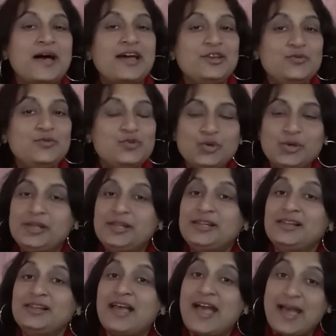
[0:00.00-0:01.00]

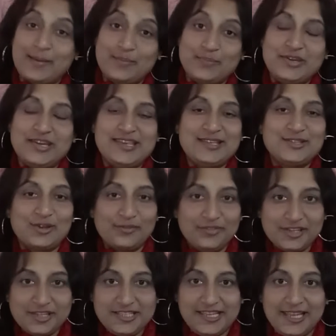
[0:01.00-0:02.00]
unusual happenings
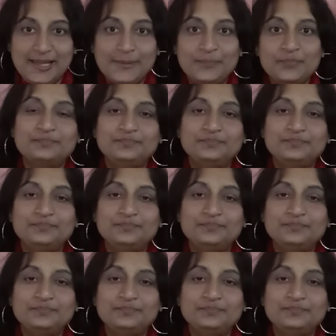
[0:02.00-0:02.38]
of the day,